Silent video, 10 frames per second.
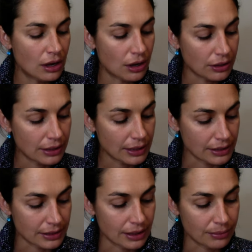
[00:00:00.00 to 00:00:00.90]

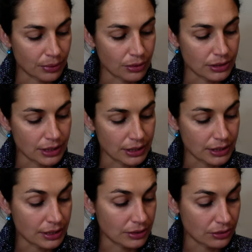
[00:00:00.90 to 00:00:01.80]
Unless that process
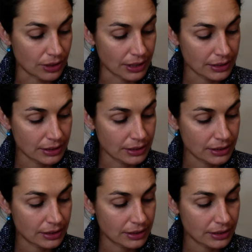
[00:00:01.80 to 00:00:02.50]
is addressed,